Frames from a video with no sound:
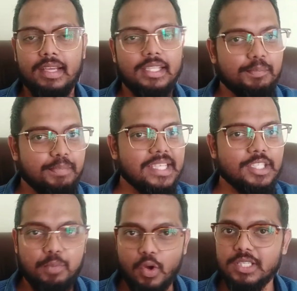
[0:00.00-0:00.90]
in the
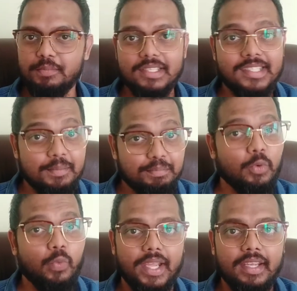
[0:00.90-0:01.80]
best possible simple
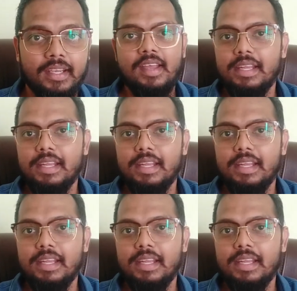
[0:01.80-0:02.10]
way.